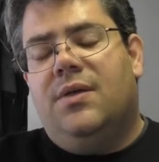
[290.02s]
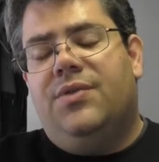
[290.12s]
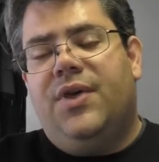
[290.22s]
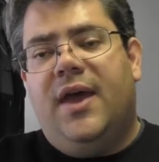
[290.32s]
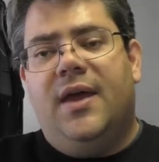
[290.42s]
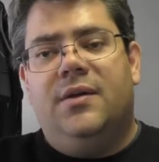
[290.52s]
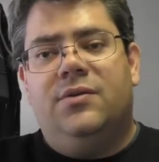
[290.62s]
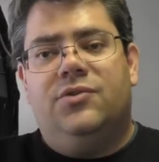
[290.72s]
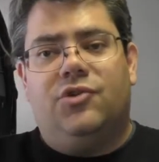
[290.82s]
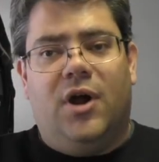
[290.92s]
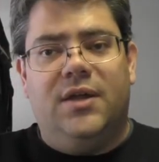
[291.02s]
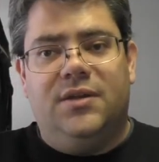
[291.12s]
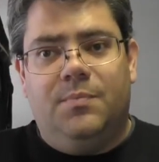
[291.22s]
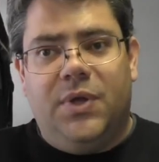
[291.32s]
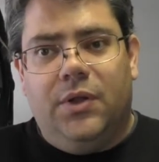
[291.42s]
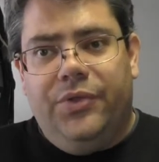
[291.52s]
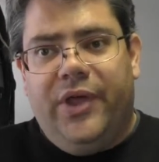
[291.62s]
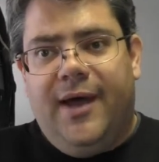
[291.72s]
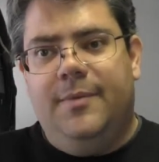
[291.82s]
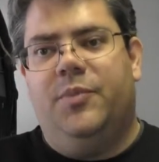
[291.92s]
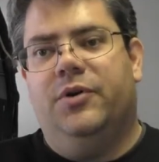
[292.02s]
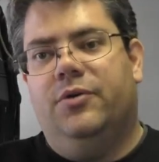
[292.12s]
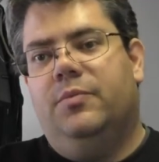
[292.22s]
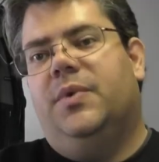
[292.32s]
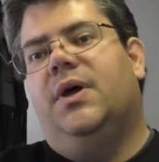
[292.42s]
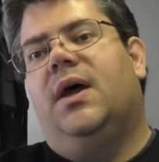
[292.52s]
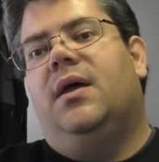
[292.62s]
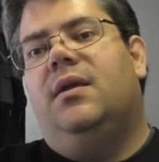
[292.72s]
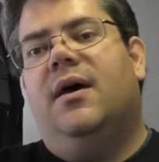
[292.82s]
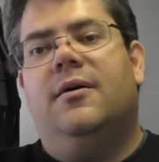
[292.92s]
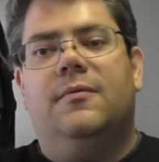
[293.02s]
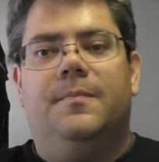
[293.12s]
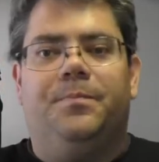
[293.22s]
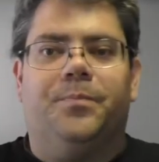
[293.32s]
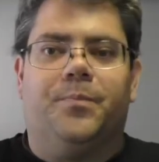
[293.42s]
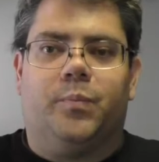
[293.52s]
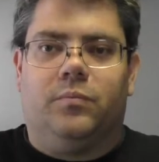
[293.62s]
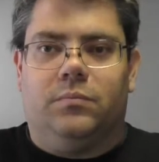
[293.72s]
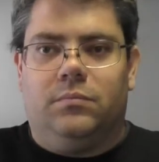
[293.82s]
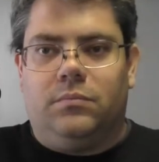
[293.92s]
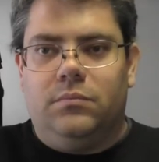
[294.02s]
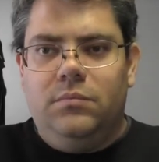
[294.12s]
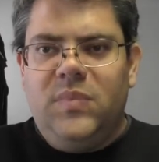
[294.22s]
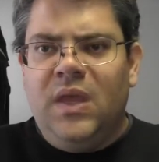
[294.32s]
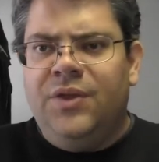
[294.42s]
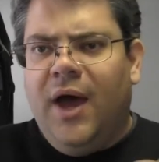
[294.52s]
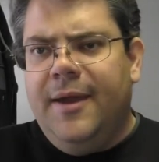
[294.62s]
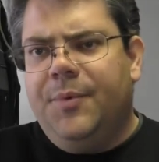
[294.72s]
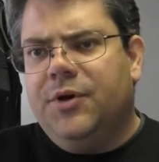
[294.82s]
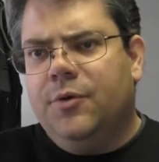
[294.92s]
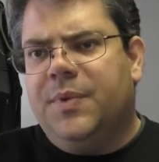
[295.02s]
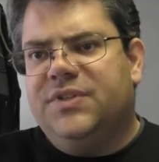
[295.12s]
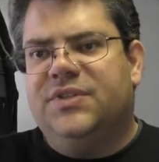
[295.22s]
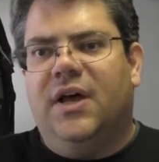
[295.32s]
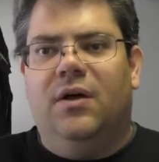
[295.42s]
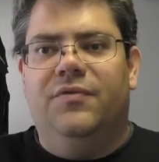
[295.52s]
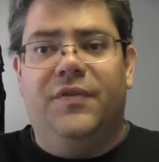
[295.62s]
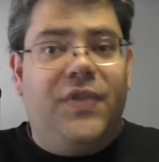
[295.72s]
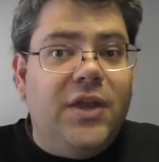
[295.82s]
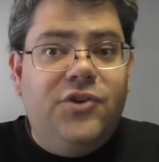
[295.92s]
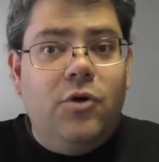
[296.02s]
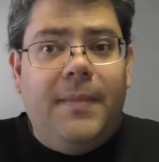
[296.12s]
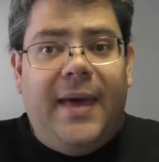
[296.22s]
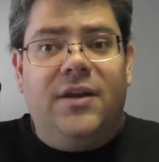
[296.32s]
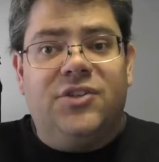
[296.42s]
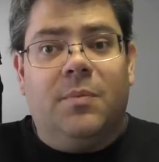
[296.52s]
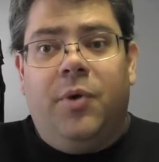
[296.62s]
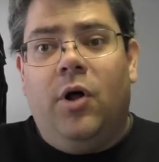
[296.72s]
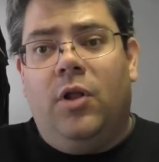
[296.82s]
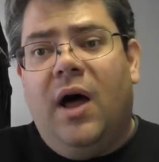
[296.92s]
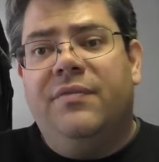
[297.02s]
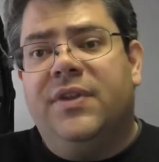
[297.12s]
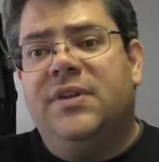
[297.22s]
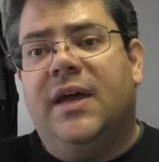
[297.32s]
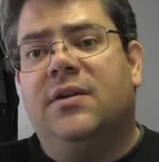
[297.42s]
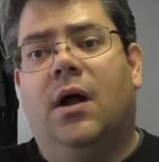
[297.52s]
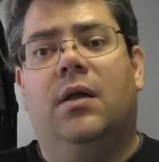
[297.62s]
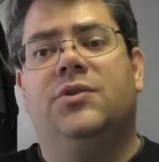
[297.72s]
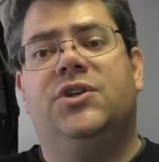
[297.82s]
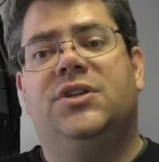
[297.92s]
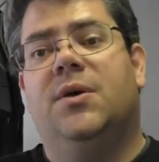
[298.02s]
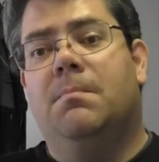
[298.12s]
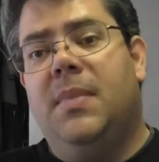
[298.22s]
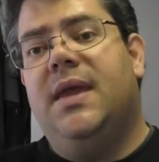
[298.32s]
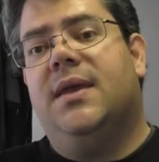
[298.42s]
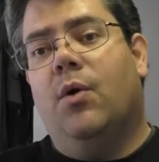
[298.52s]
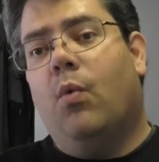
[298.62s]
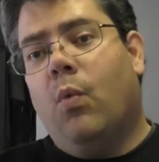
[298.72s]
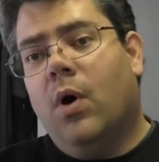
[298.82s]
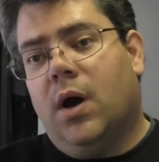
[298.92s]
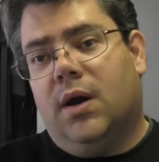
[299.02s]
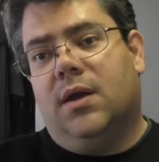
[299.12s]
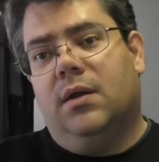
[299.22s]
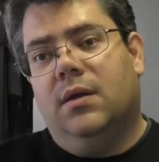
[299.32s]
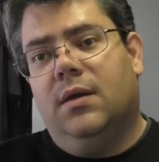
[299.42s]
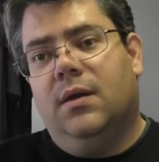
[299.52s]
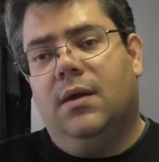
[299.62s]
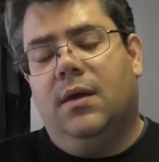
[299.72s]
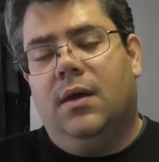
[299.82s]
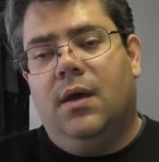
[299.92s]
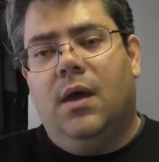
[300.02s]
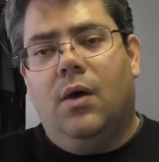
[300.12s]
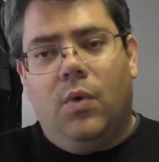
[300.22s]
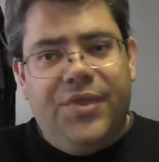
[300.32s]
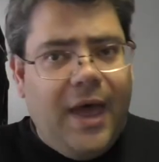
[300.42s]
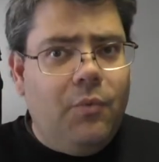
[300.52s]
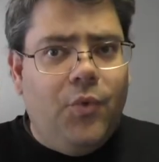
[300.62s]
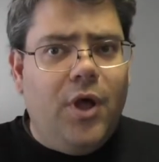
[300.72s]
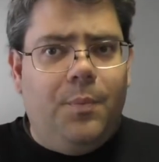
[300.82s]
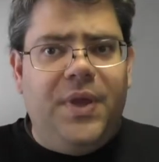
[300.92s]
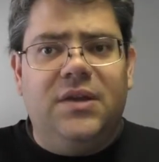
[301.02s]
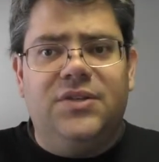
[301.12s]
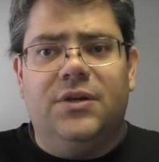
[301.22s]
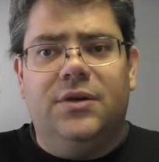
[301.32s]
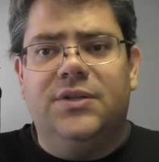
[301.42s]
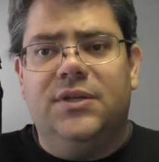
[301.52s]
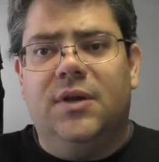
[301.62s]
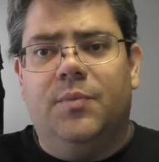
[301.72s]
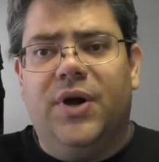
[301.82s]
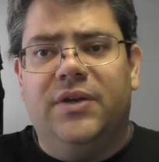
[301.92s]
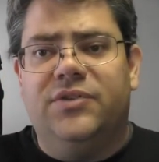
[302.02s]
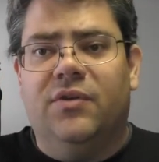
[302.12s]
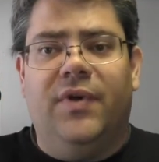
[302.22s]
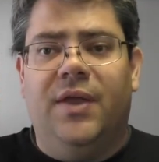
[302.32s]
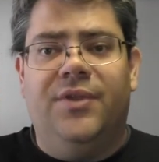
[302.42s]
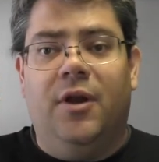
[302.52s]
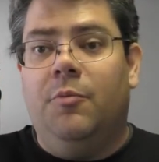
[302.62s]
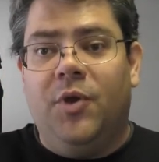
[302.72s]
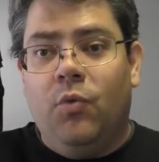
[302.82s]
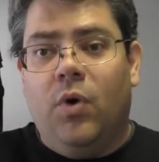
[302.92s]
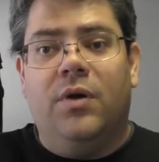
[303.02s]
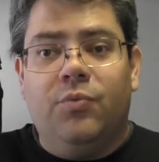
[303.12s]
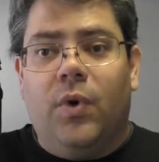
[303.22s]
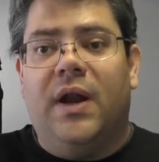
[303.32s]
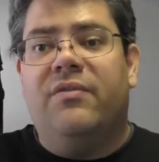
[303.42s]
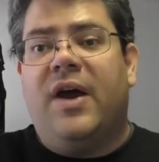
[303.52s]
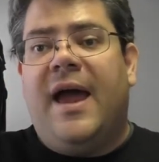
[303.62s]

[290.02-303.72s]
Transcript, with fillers: than trying to build the Hyperloop. Now, the Hyperloop itself, if they do manage to pull off the technology to make it work, well, that will be seriously impressive and it'll be worth whatever